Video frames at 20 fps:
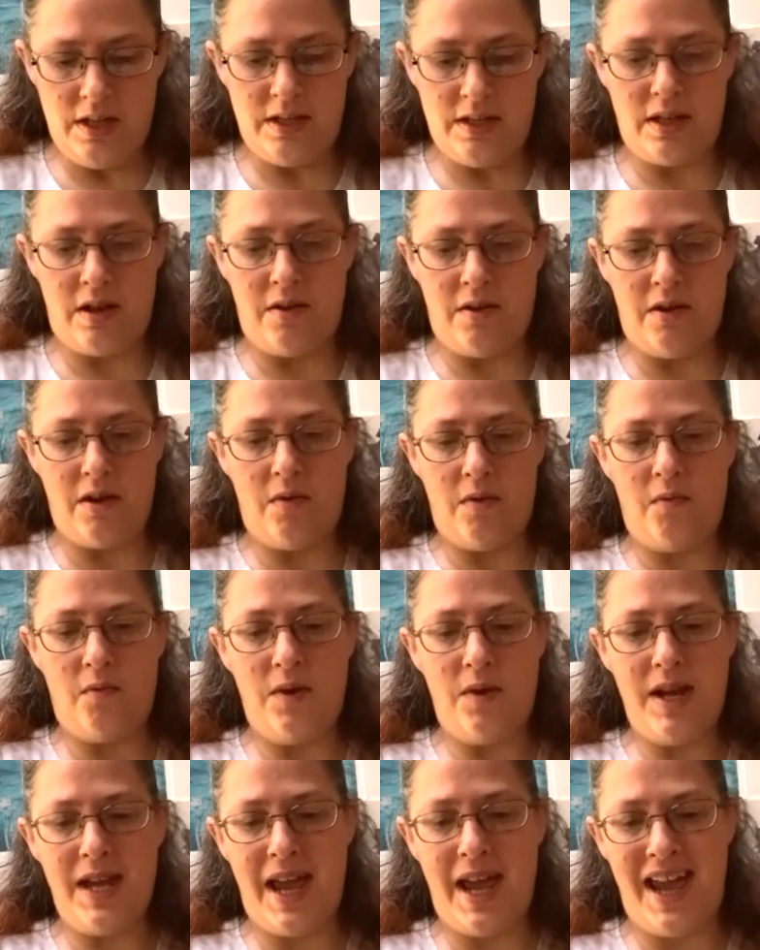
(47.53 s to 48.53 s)
So
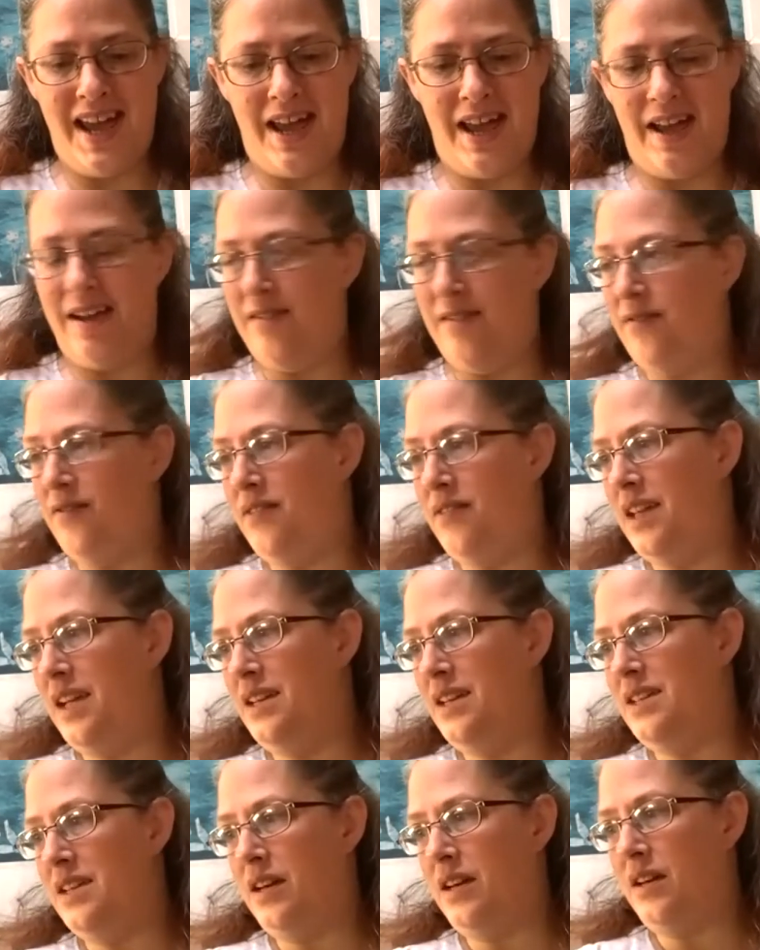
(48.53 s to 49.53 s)
we have
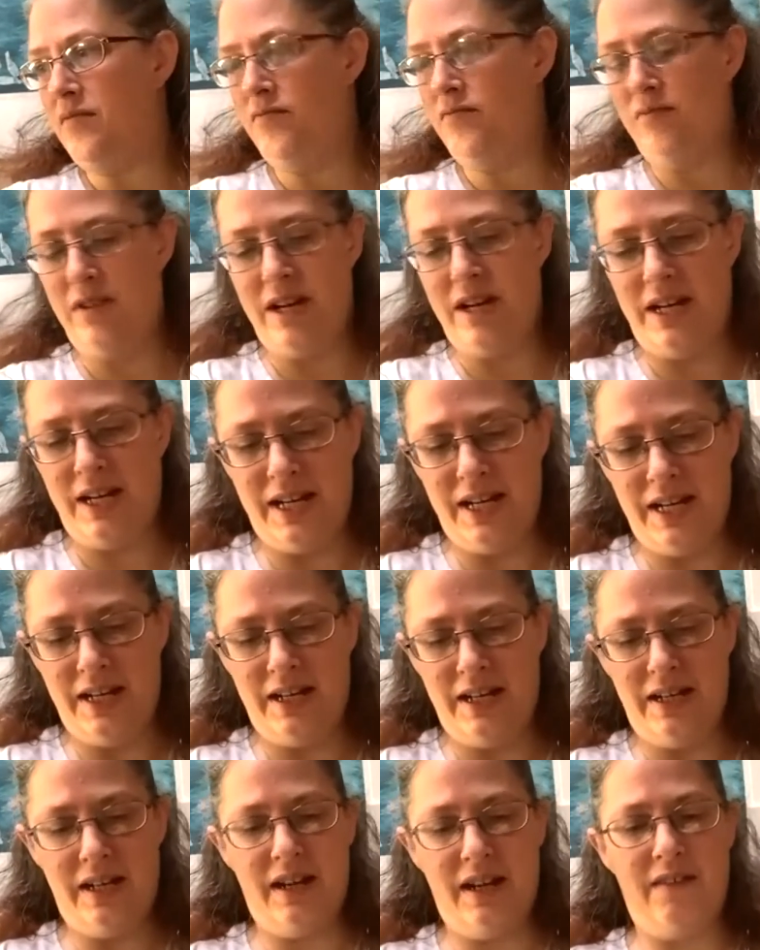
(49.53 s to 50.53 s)
these really
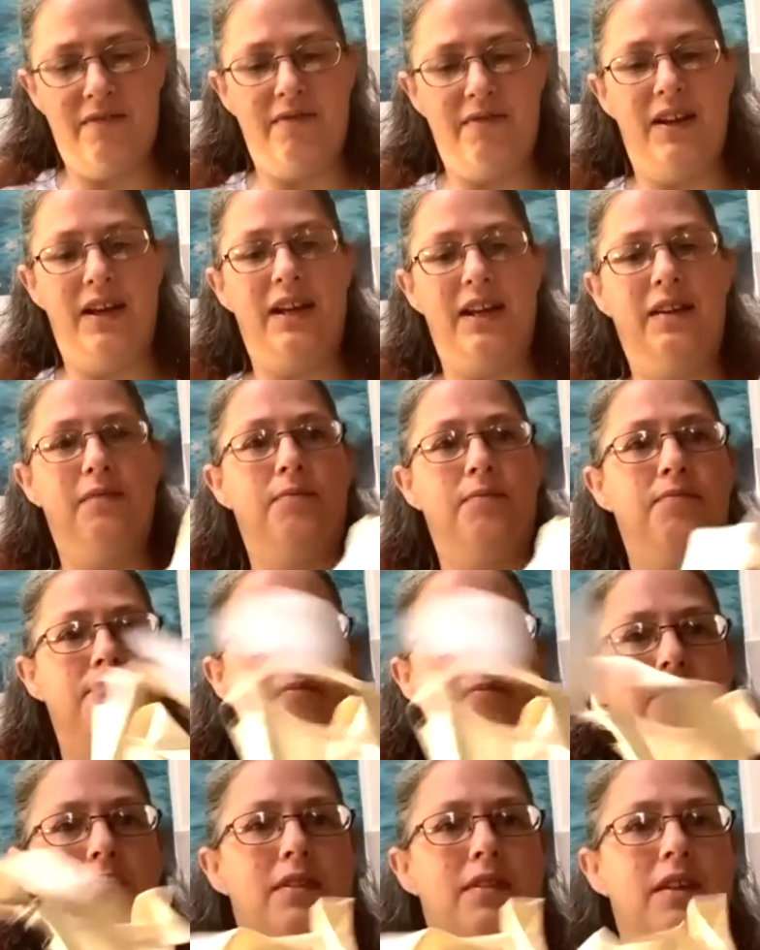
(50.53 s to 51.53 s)
lovely
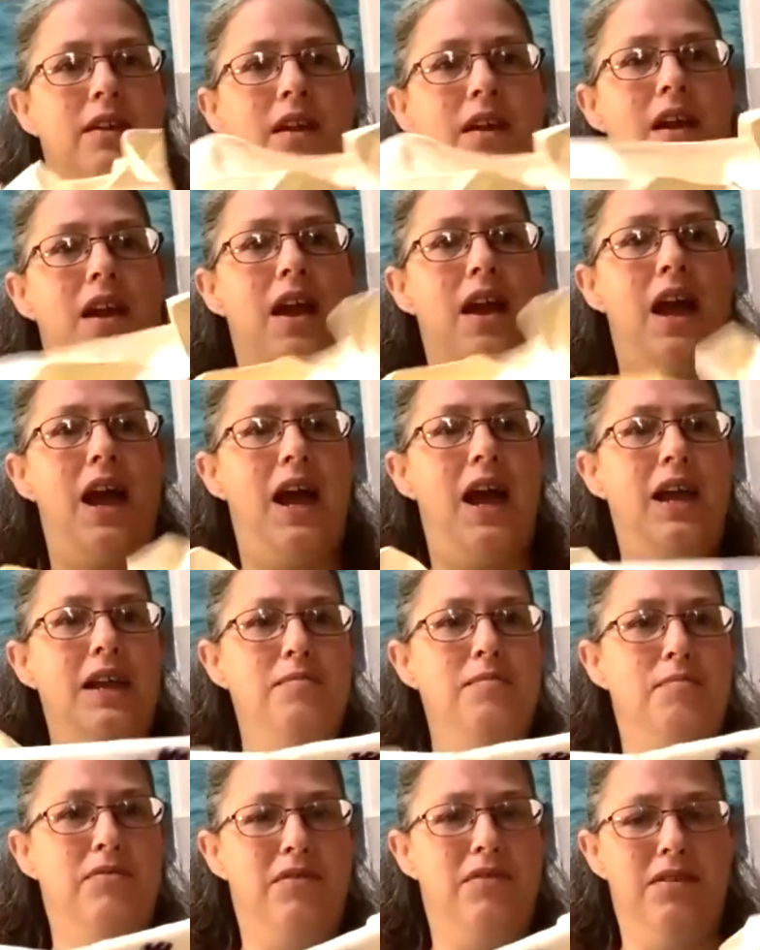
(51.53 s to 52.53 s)

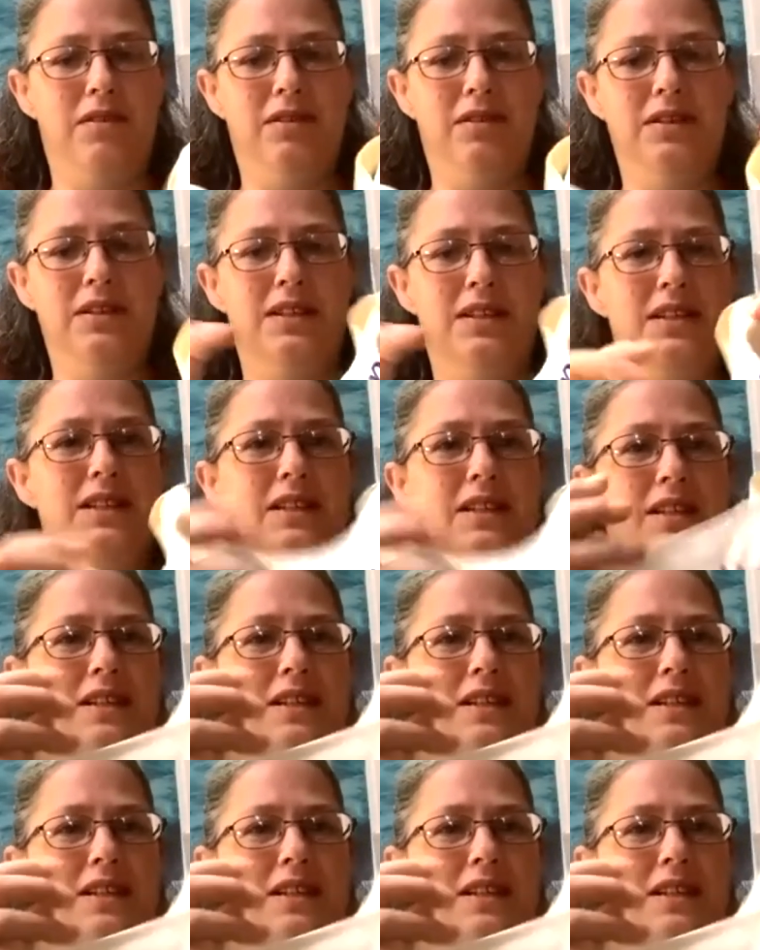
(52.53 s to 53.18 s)
aprons,